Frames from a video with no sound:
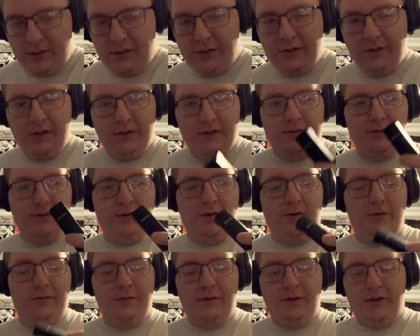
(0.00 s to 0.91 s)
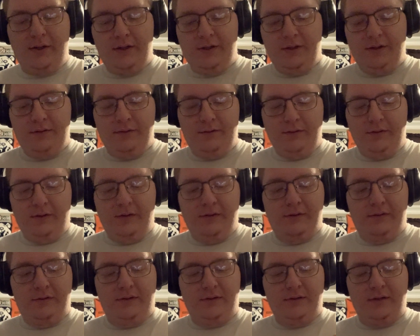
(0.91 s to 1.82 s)
His O light.
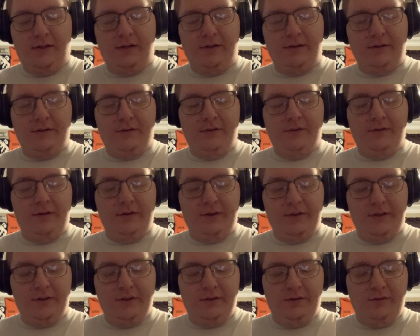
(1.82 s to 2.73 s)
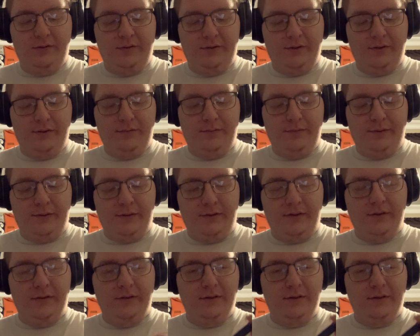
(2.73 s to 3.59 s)
This is not the O light he uses, but